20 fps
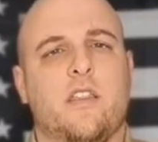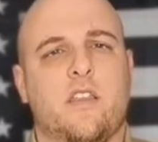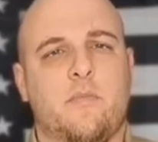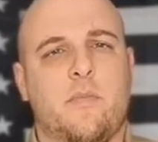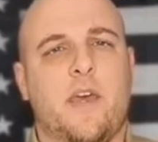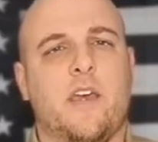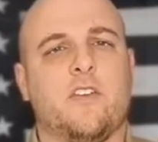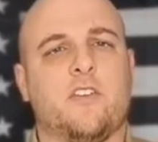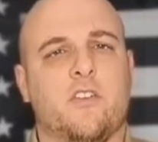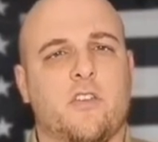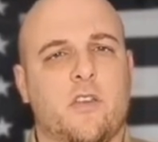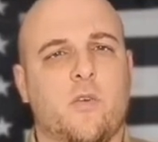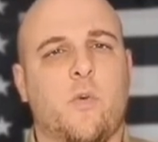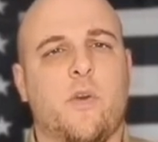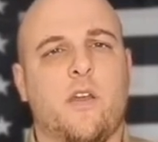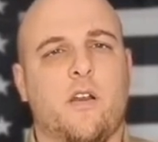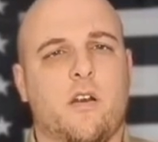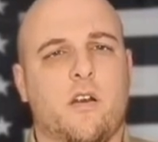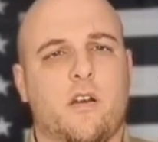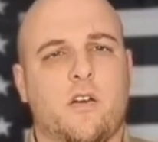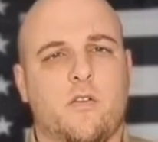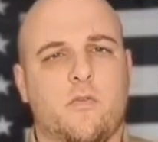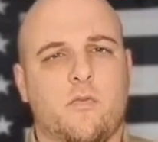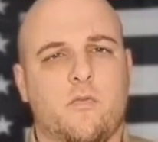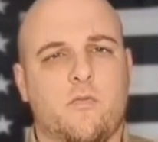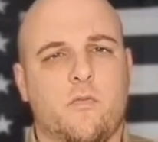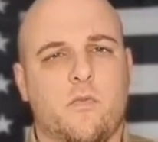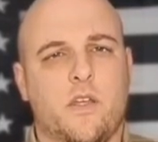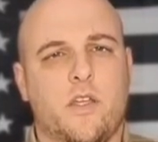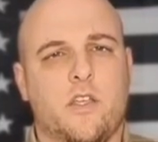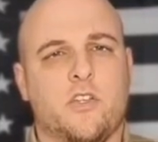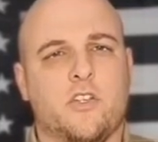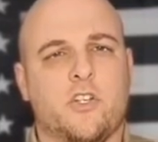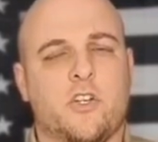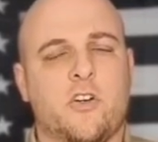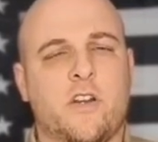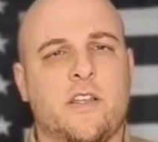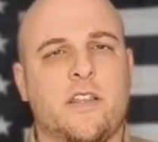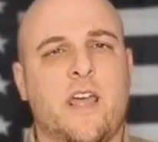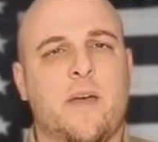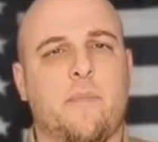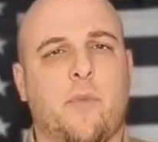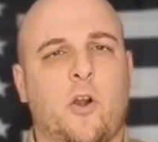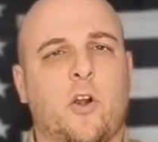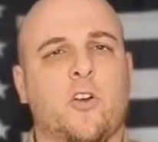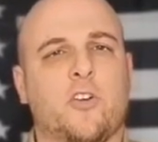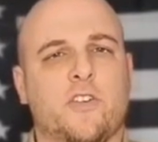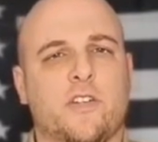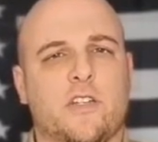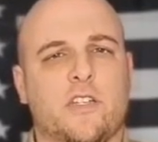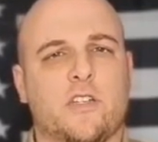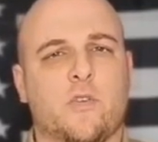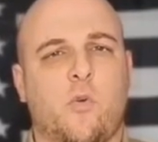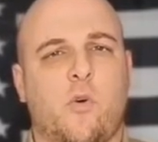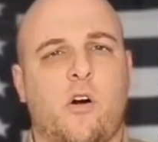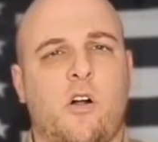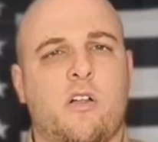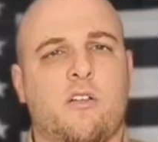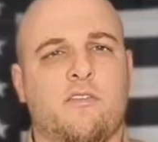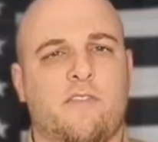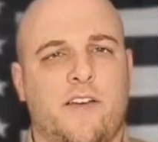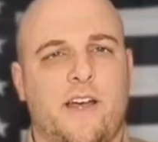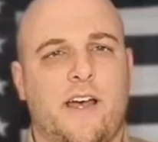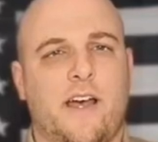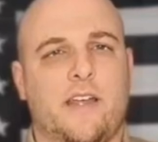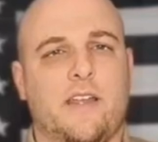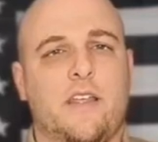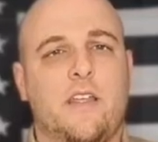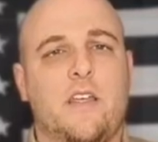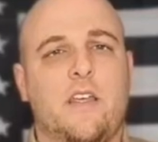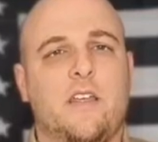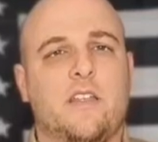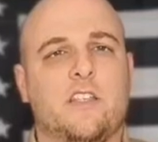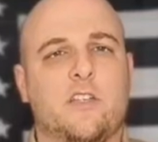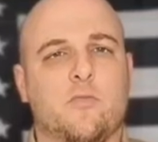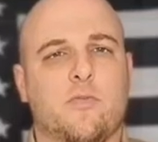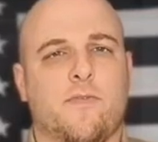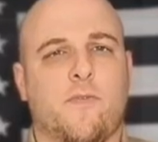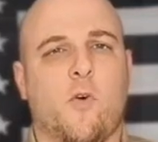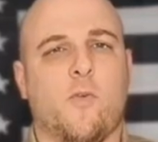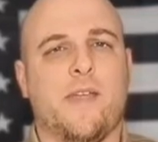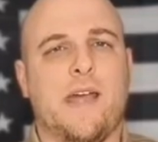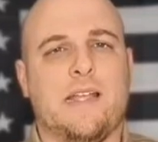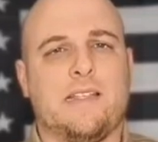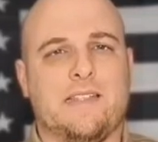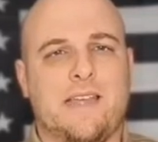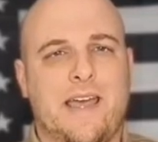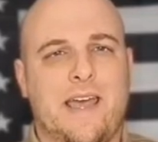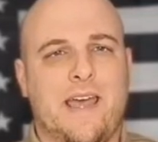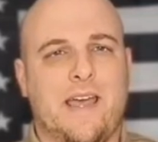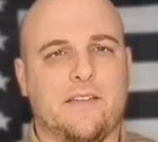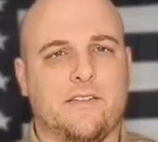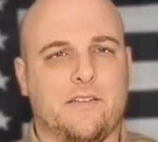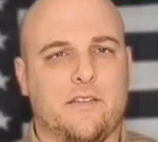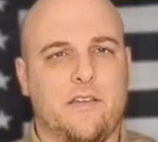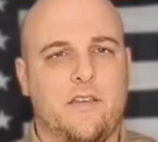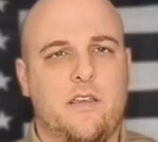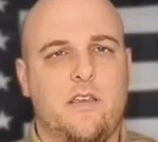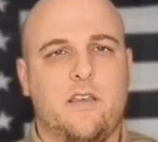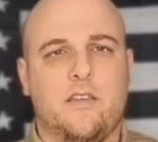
then make sure that we are ensuring that person is qualified to perform that task.